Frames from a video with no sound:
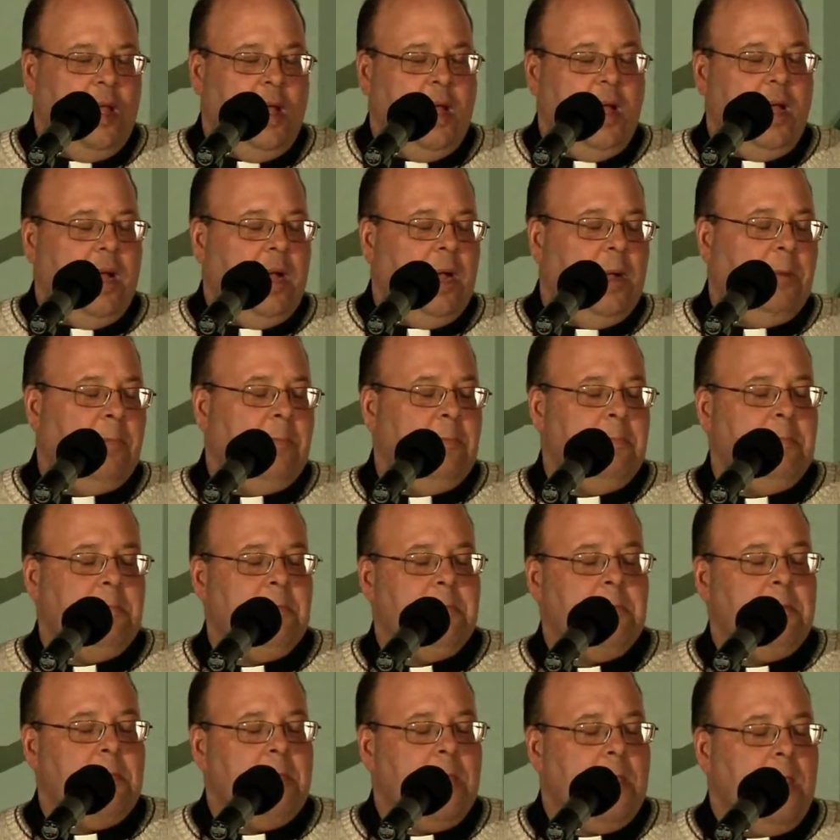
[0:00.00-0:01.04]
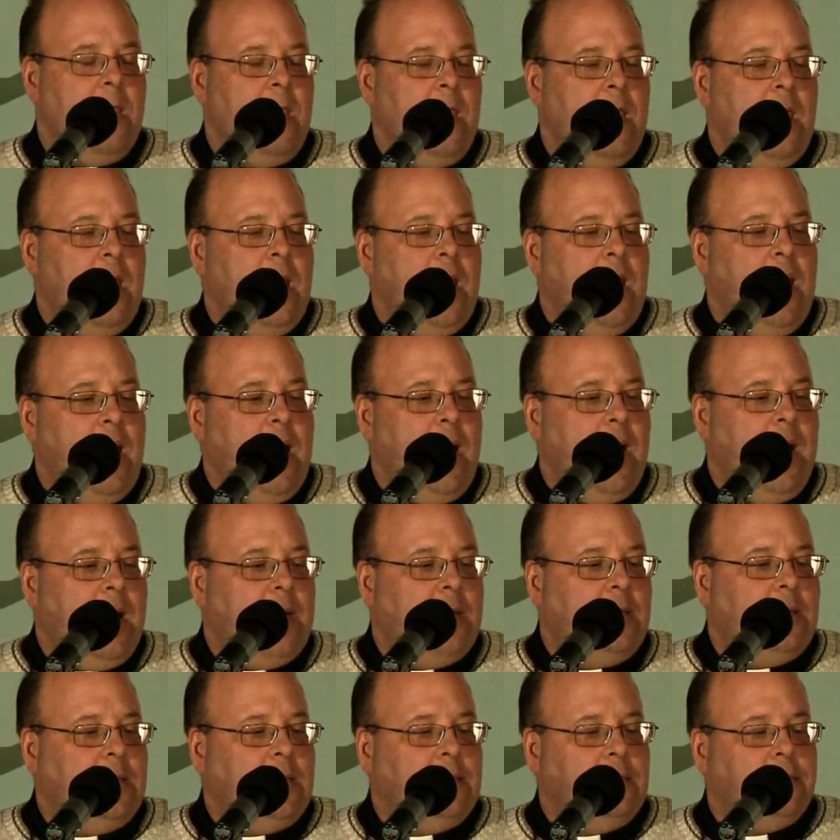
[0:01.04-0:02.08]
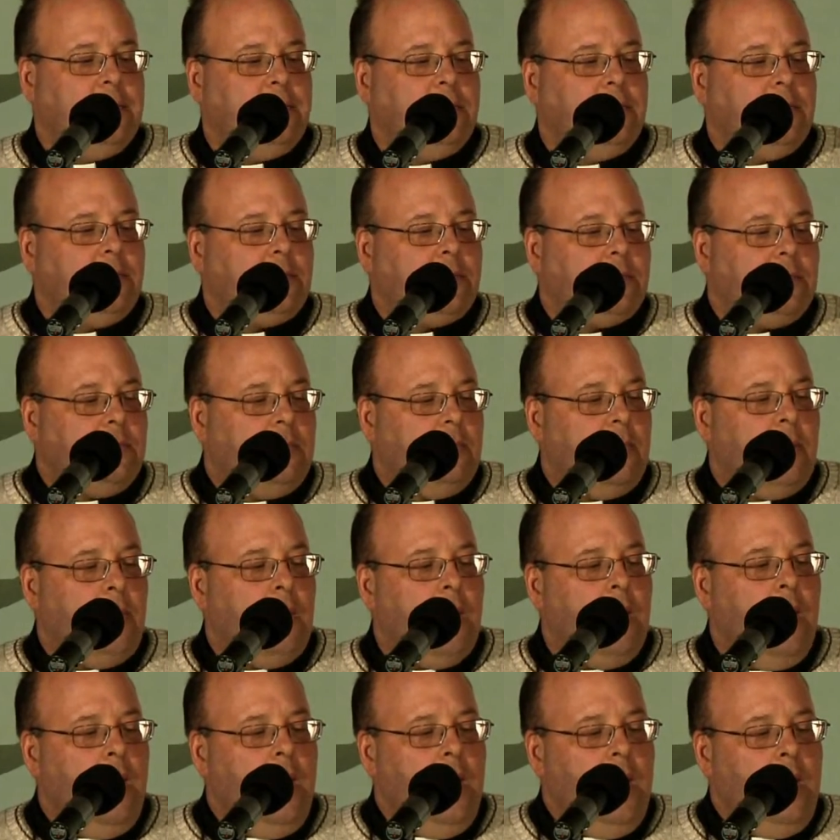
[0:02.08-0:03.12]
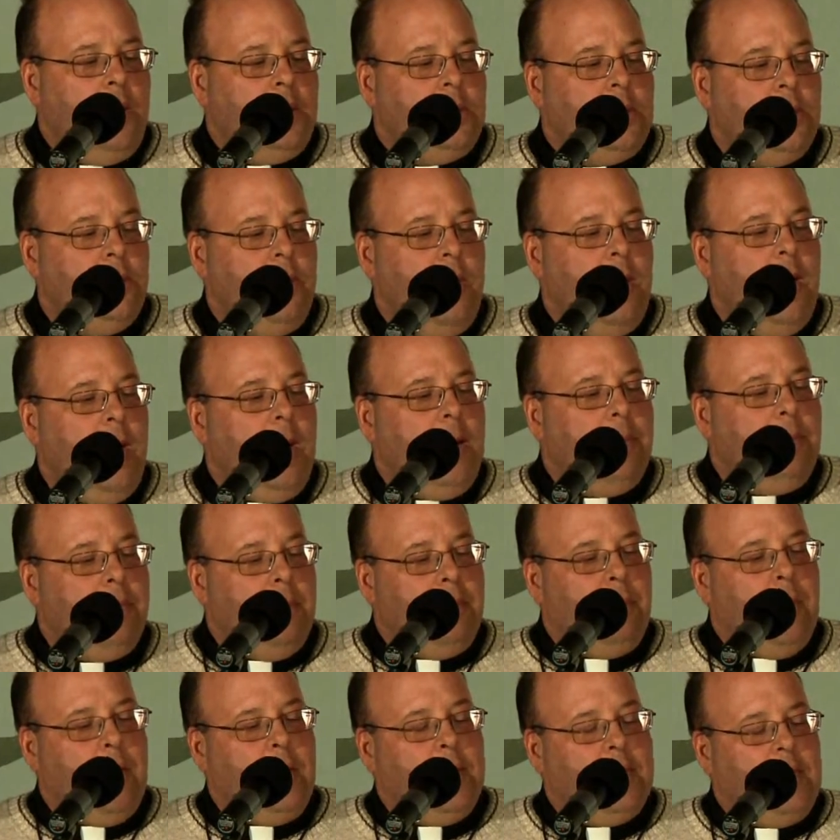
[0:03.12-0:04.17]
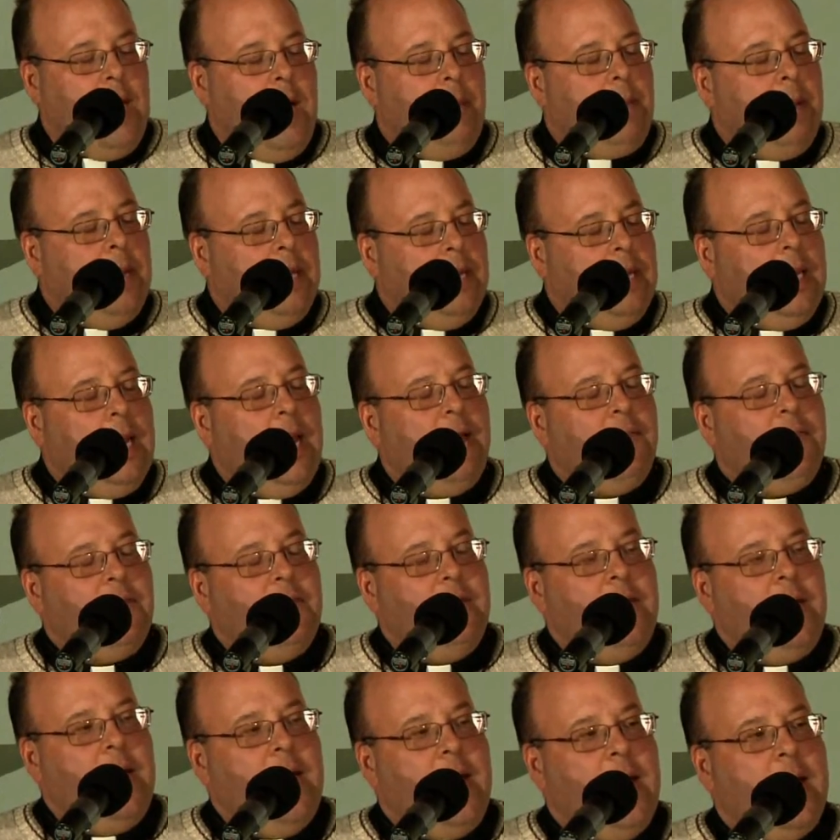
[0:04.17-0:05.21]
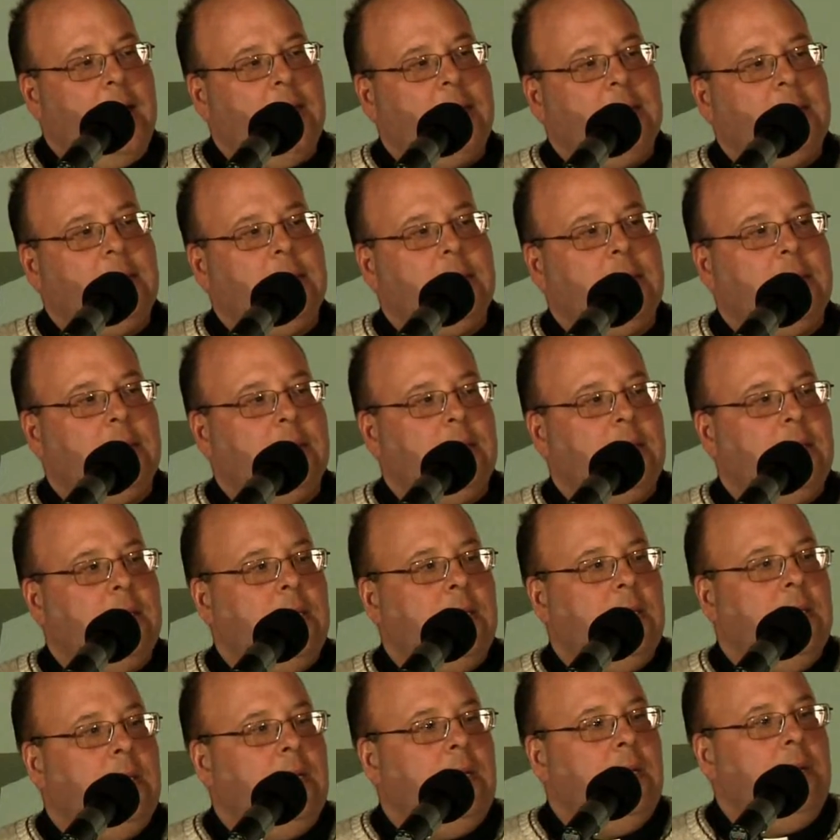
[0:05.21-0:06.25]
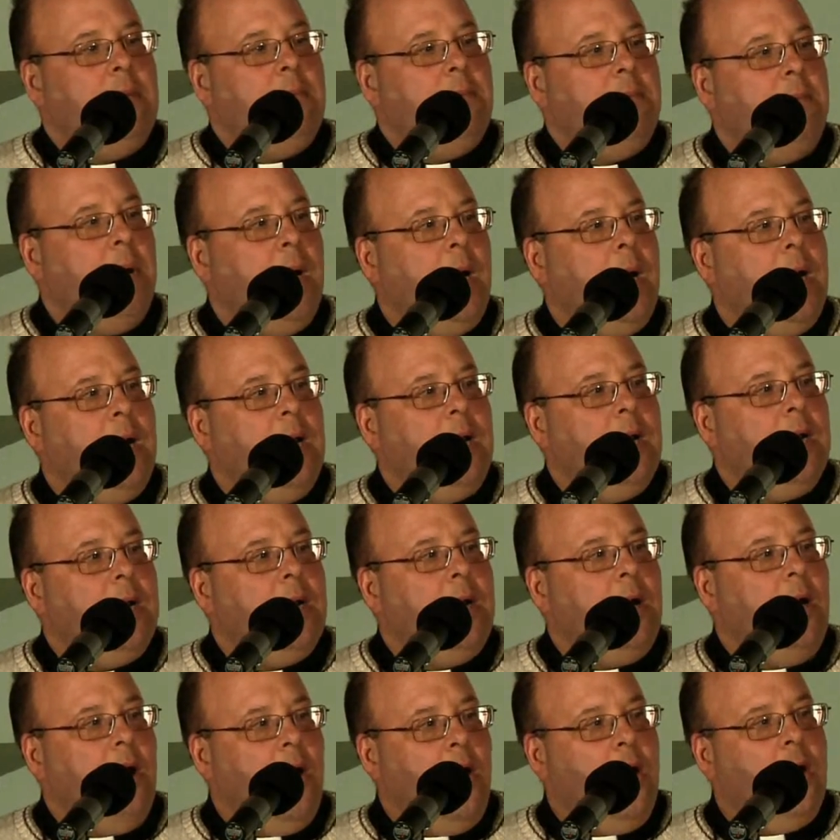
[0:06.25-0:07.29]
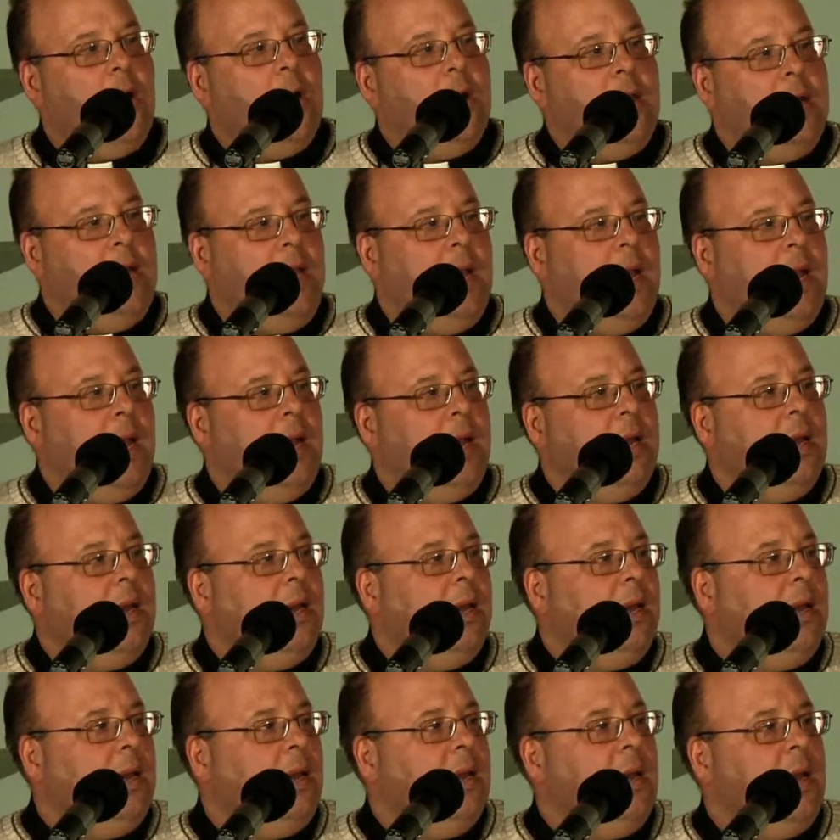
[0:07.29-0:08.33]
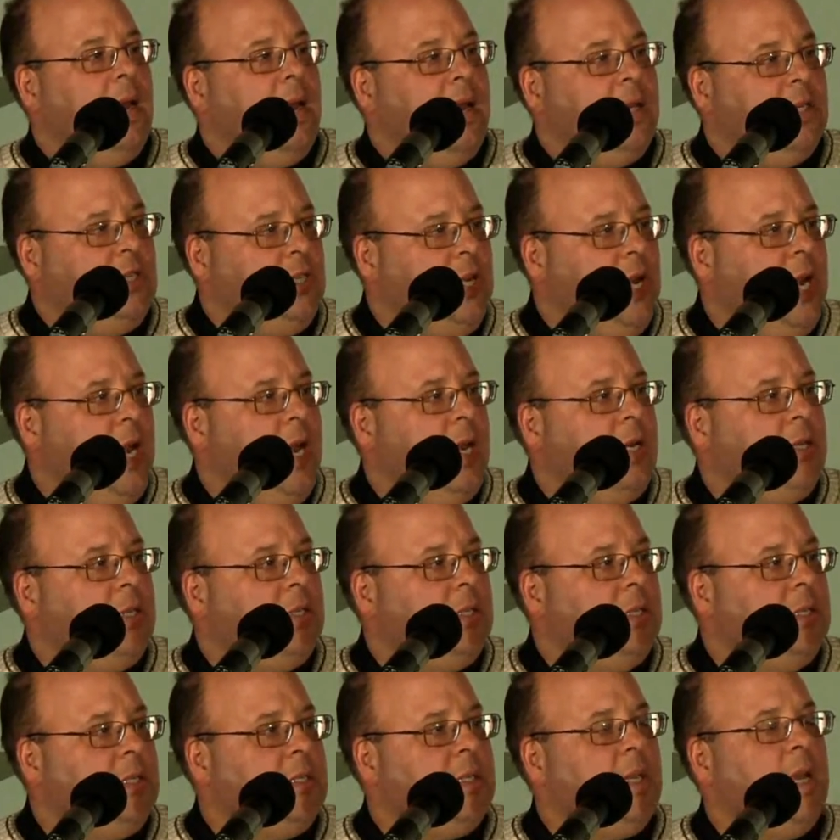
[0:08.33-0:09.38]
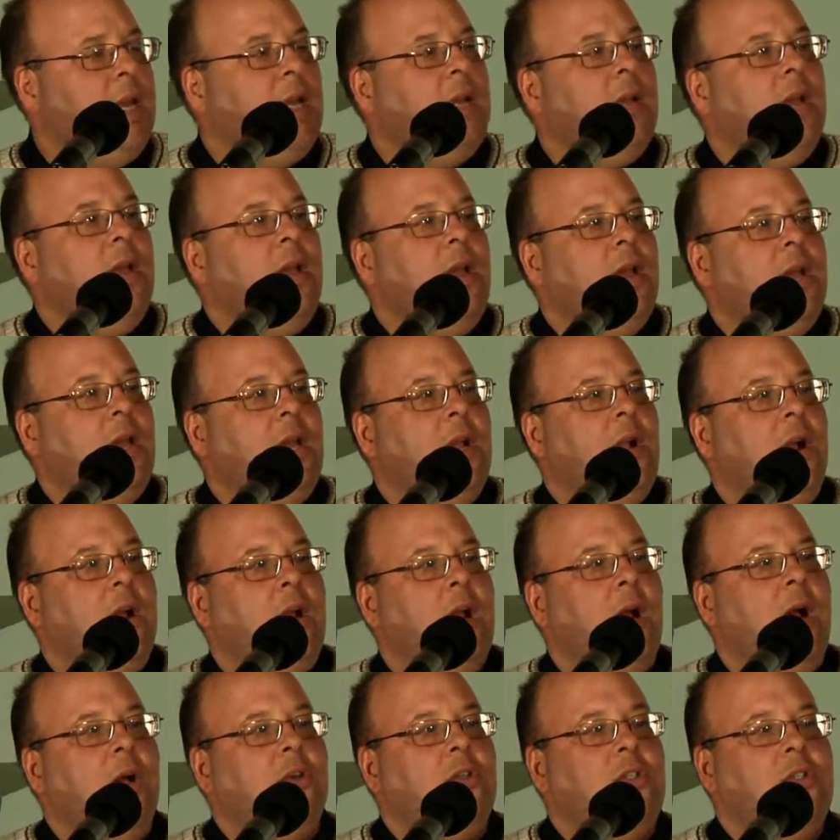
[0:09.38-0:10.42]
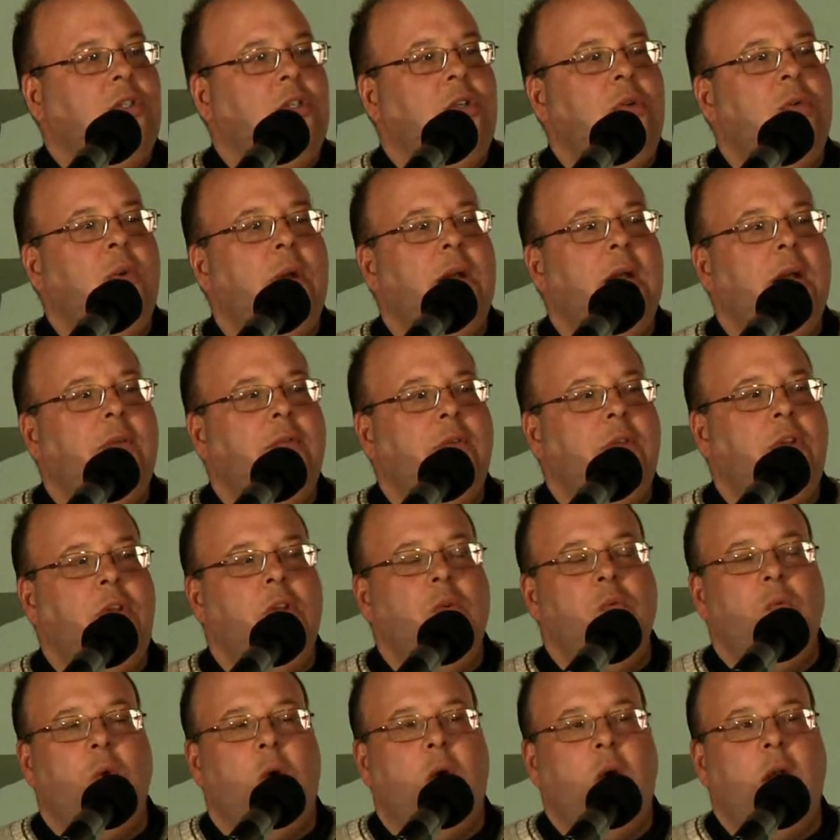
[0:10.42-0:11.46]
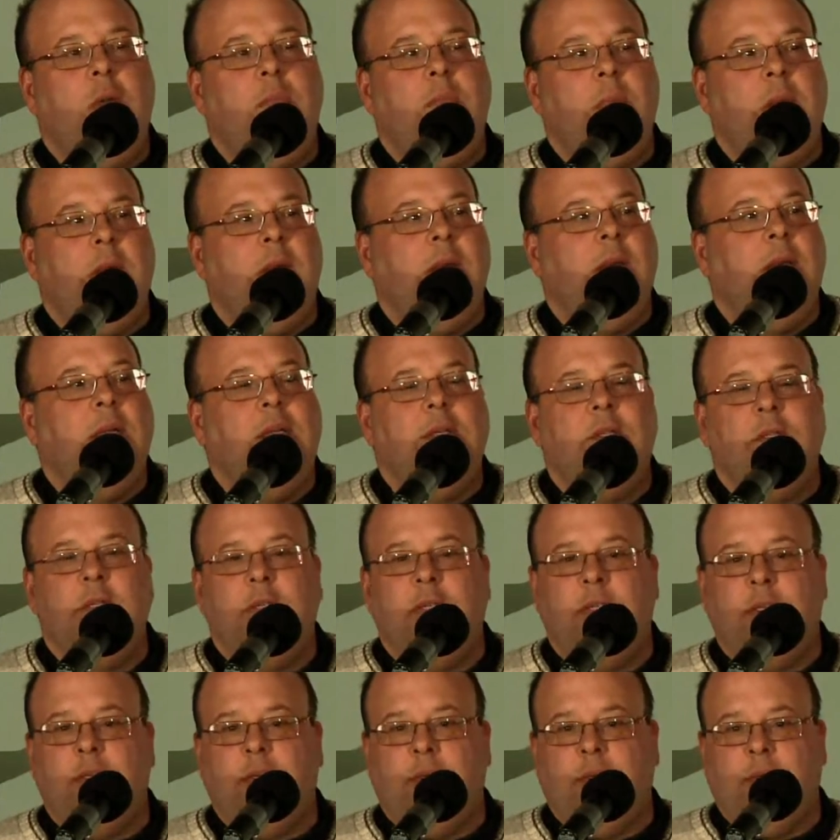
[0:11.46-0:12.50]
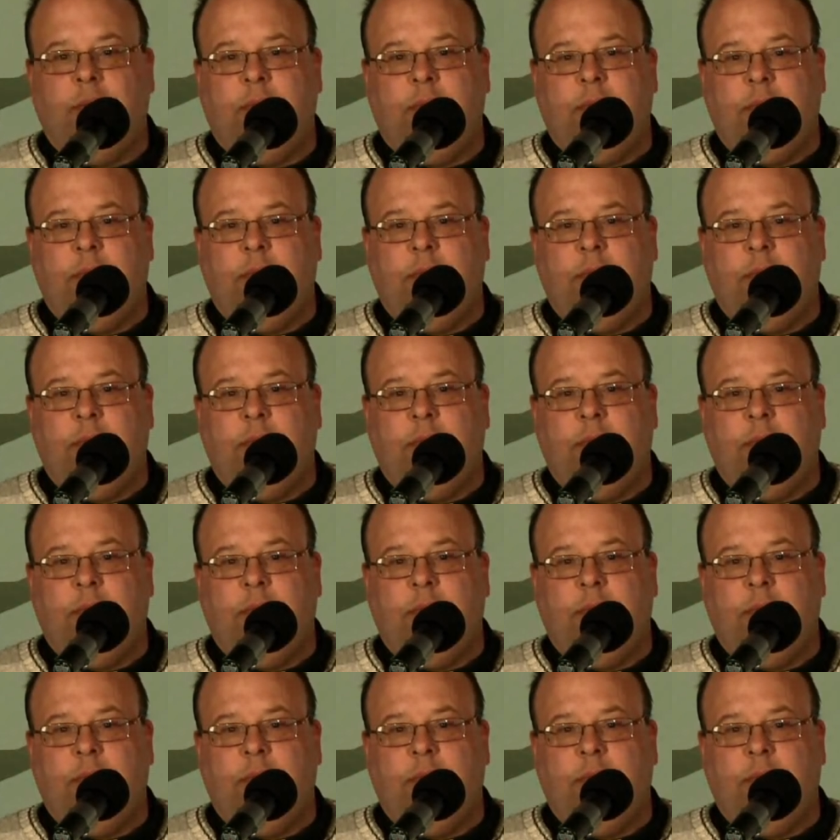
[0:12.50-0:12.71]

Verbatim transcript: Um, and so when I, but by the time I left Net, my heart again had changed. It's like, okay, God, I'll do whatever you want me to do.